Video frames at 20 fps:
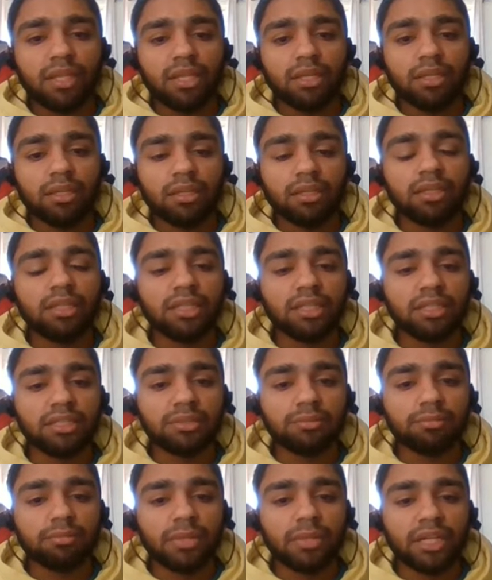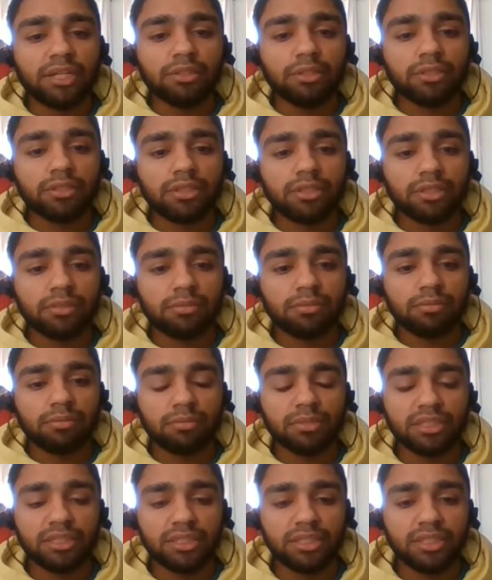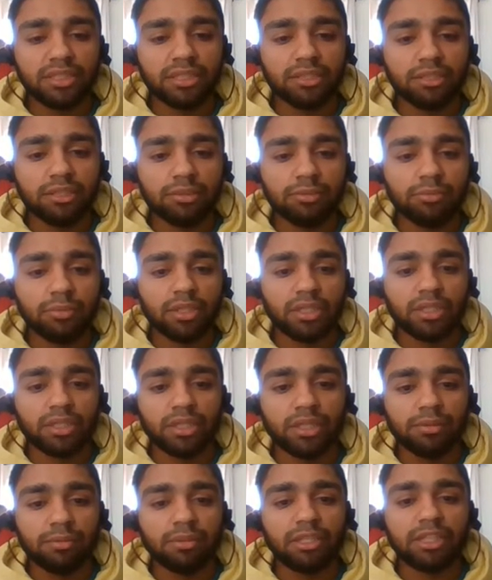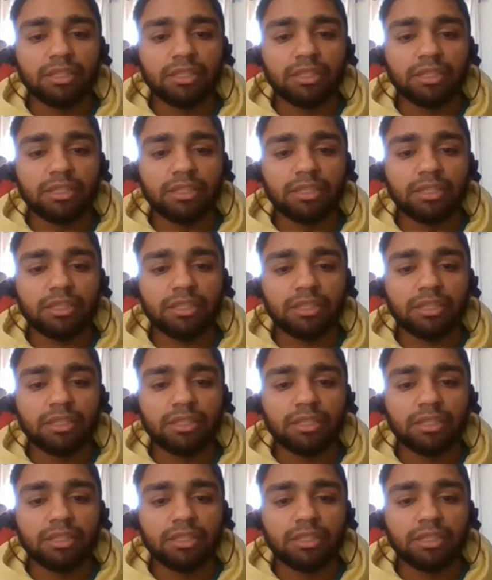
with these metals, steel and whatnot,